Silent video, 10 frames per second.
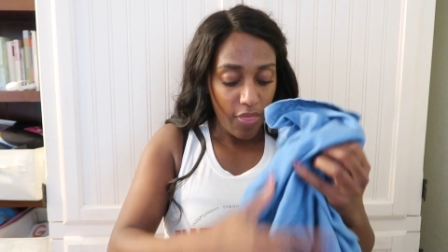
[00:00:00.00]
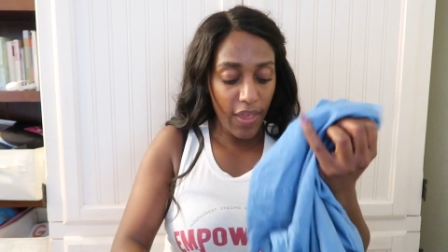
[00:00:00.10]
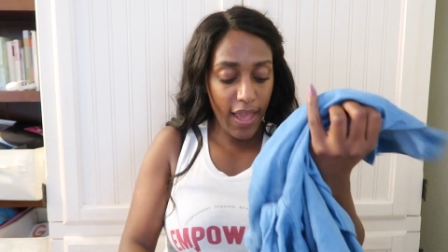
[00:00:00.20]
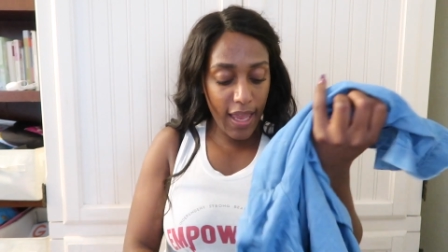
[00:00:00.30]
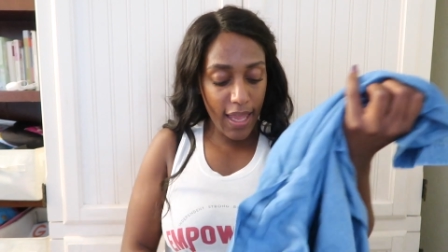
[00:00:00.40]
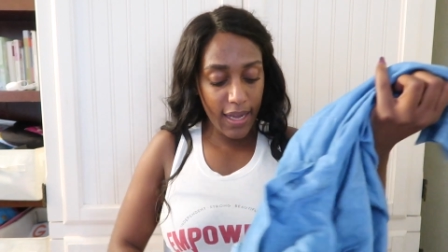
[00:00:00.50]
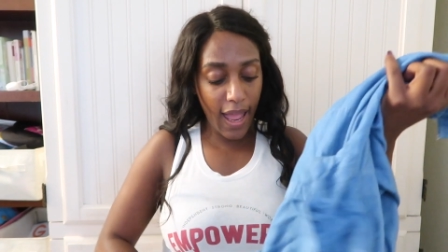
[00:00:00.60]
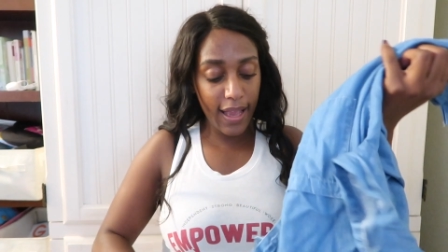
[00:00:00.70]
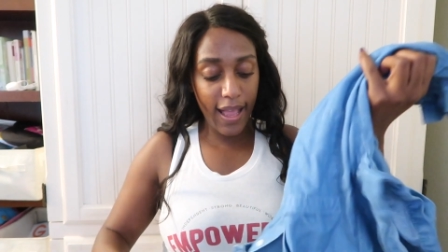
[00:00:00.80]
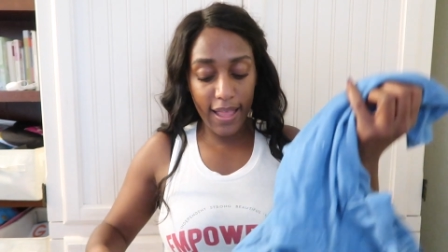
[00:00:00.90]
Then
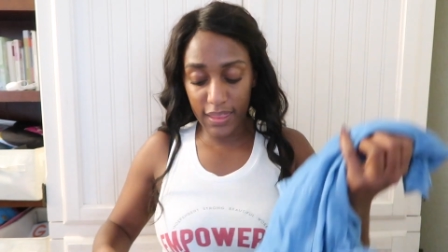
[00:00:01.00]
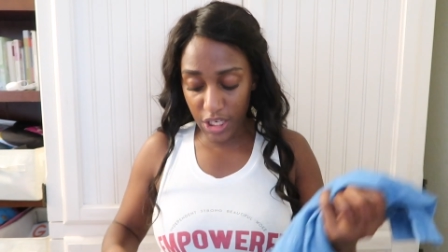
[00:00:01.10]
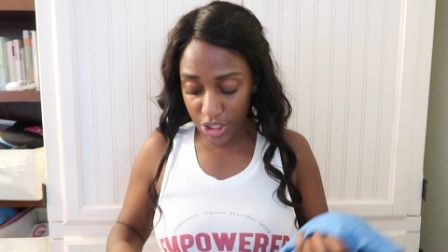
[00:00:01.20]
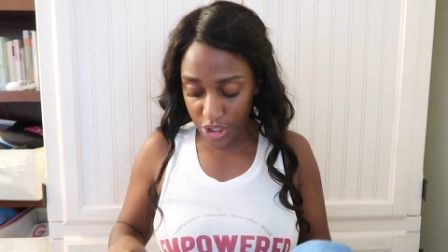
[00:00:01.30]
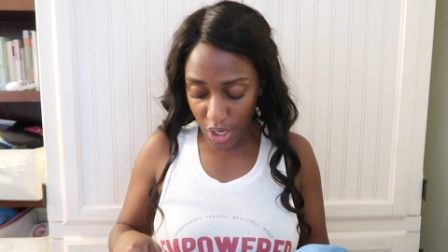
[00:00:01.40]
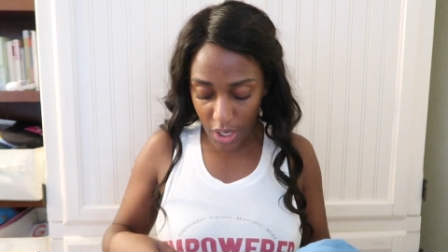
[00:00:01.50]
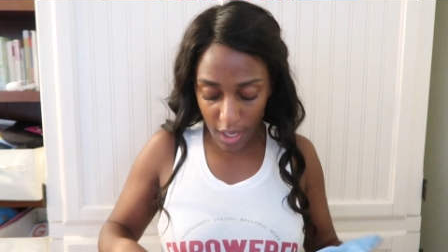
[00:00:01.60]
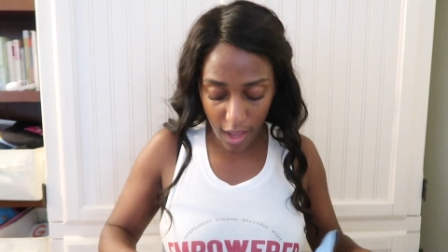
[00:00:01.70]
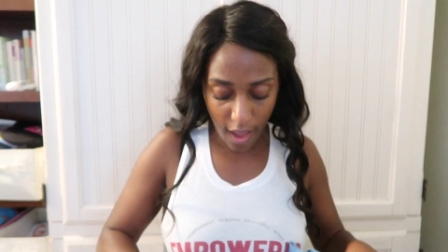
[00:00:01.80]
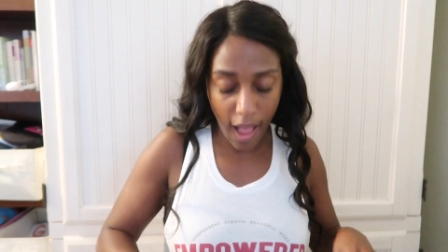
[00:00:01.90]
I got this
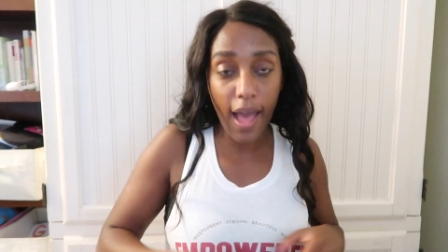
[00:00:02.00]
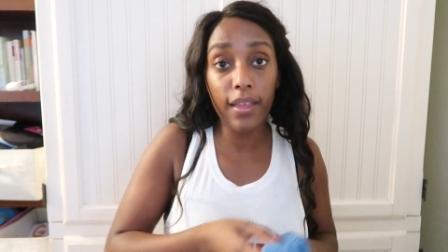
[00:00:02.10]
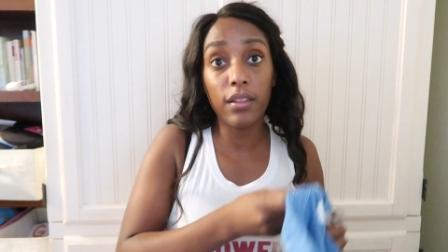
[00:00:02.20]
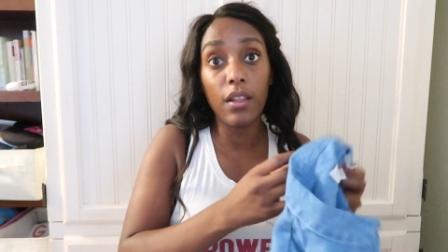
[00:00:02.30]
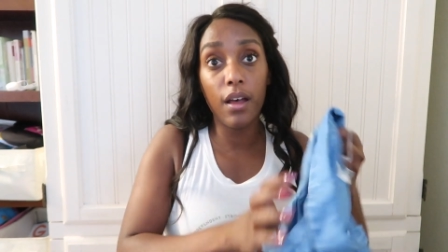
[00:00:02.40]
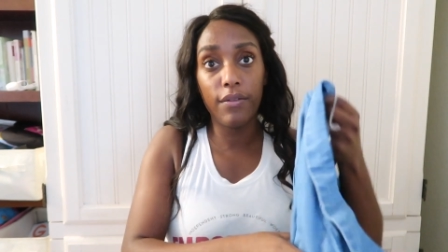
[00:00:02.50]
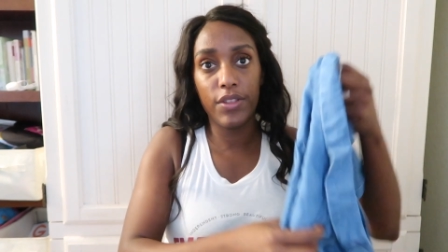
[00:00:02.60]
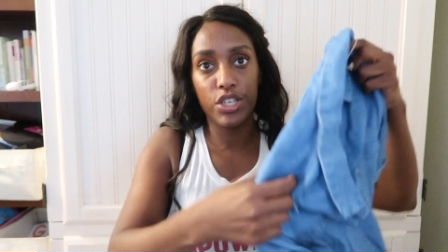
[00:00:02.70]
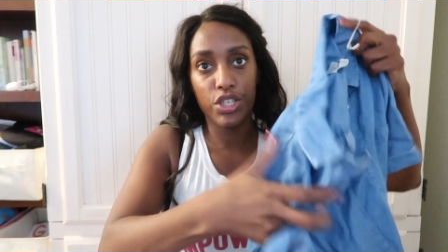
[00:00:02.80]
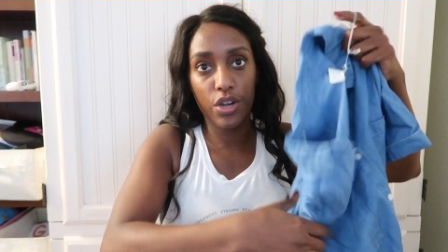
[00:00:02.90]
shirt I
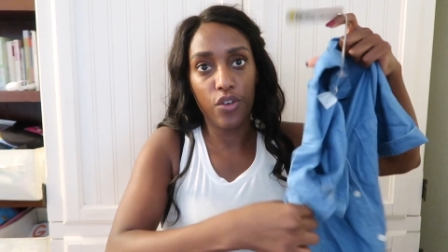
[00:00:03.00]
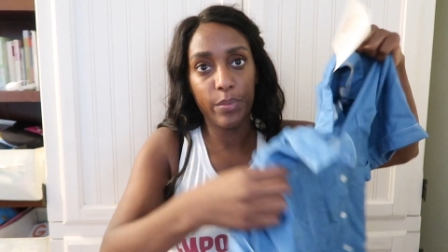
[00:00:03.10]
love this shirt